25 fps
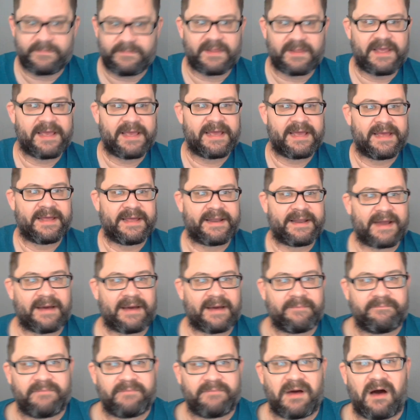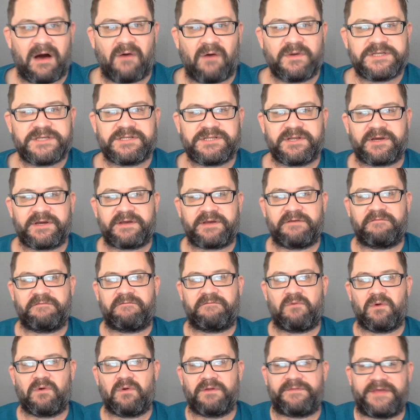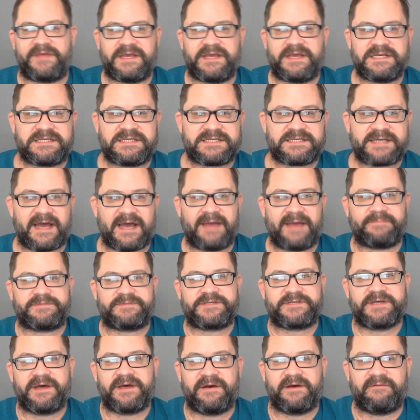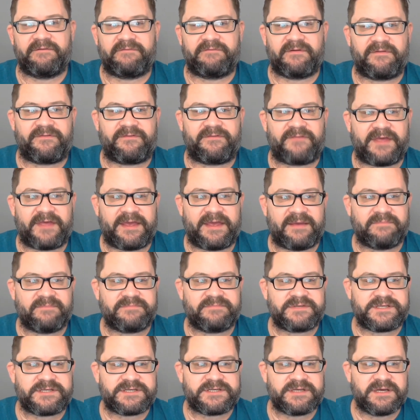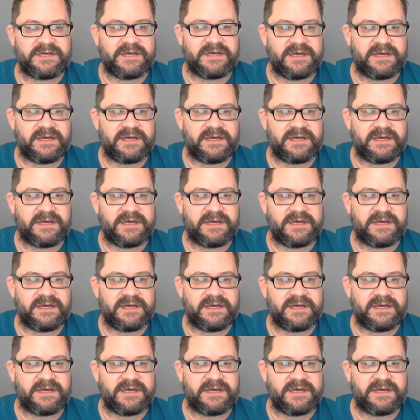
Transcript: And I'm always looking for these types of themes,